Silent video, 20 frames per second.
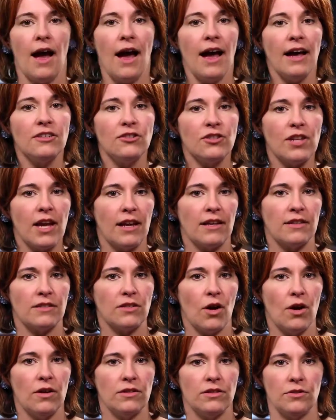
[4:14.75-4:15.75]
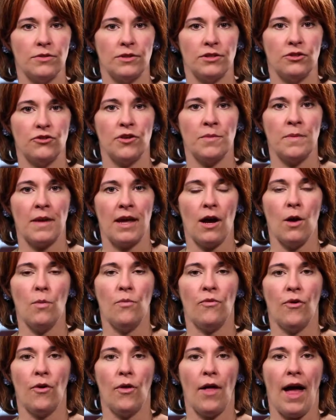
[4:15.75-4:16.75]
A hashtag is also extremely
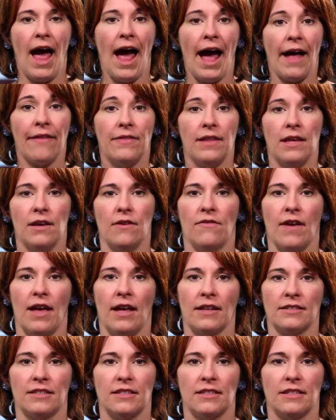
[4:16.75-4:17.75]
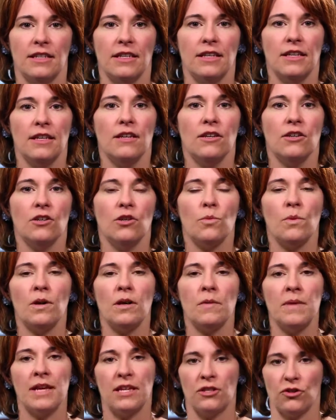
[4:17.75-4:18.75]
helpful at the event. You want
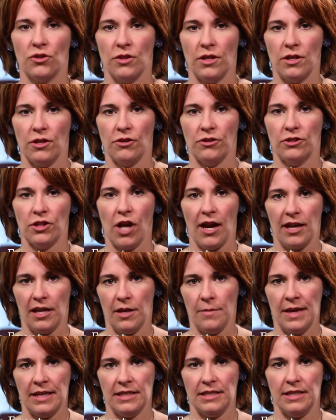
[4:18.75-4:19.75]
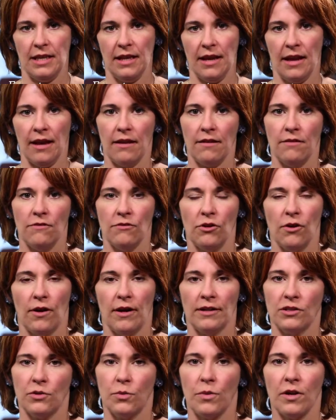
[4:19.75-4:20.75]
to make sure that you're documenting it
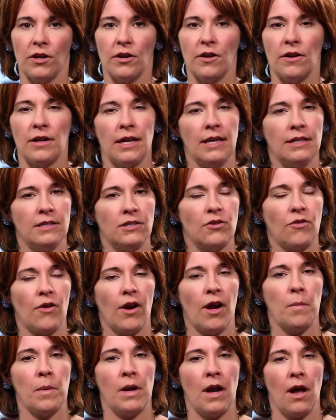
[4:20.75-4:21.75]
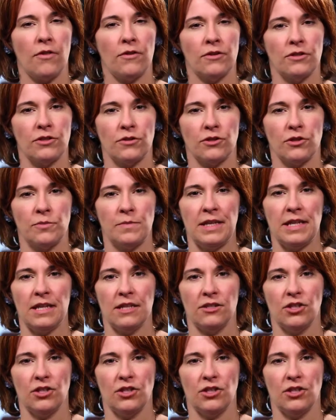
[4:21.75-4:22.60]
on Twitter and Instagram and other social media